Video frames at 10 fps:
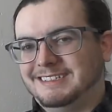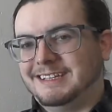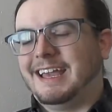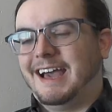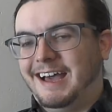
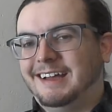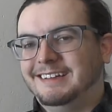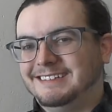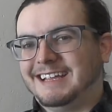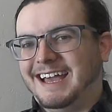Yeah.
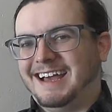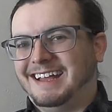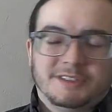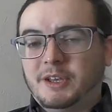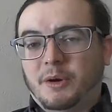
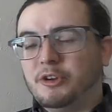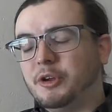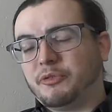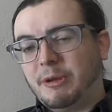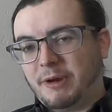So,
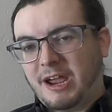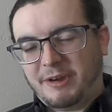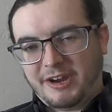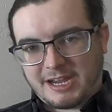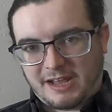your 3
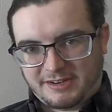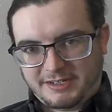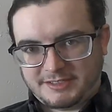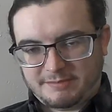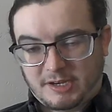primary
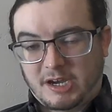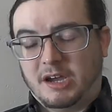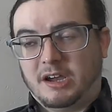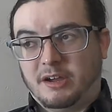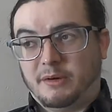colors,
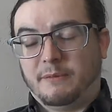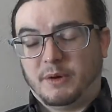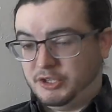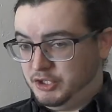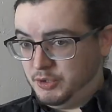of
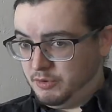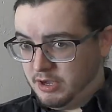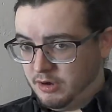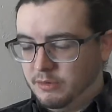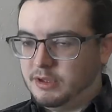what you
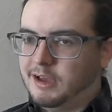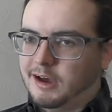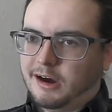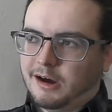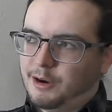know,
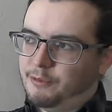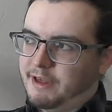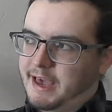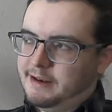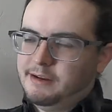are
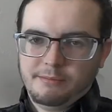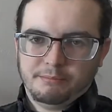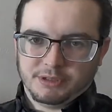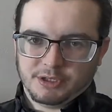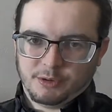red,
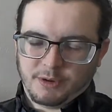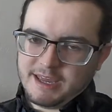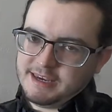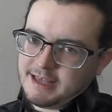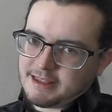blue,
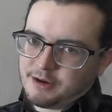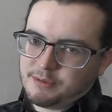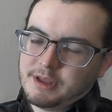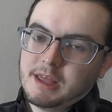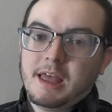and yellow.
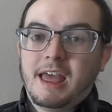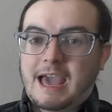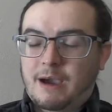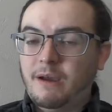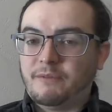
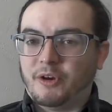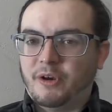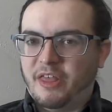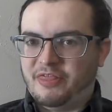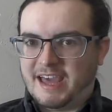
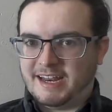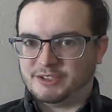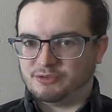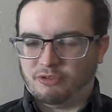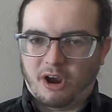However, that
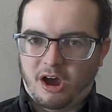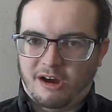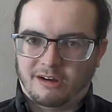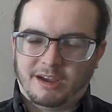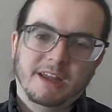is
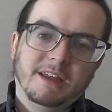wrong.